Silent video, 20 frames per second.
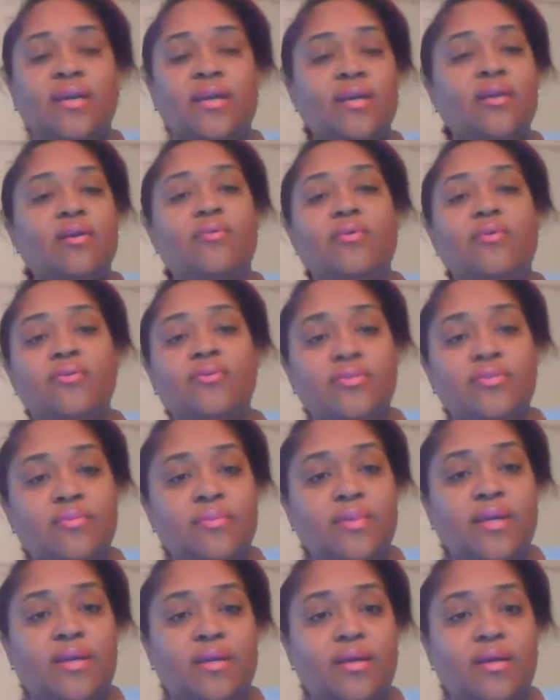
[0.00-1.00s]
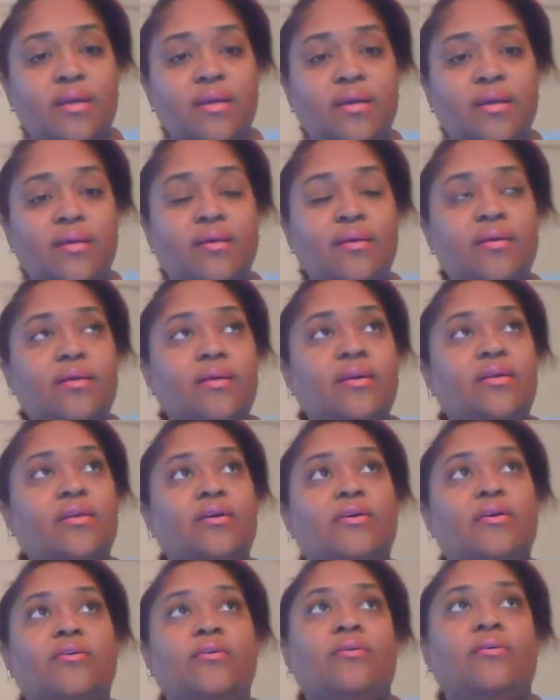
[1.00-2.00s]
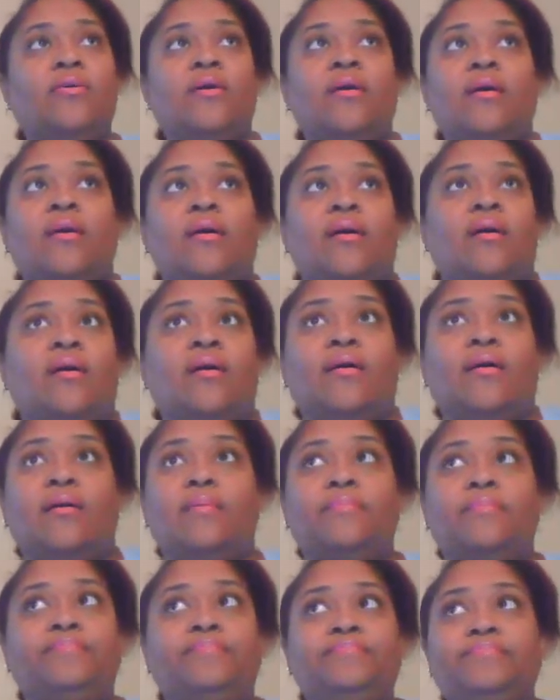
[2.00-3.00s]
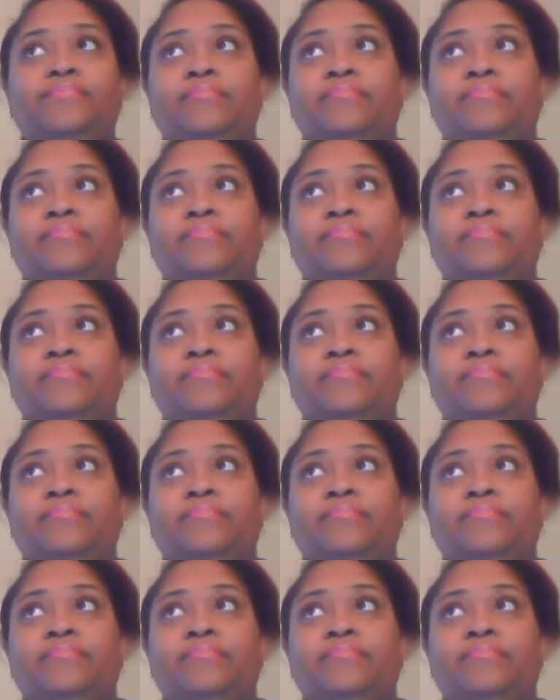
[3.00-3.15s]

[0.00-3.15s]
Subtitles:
hair, grow some hair. You know, um,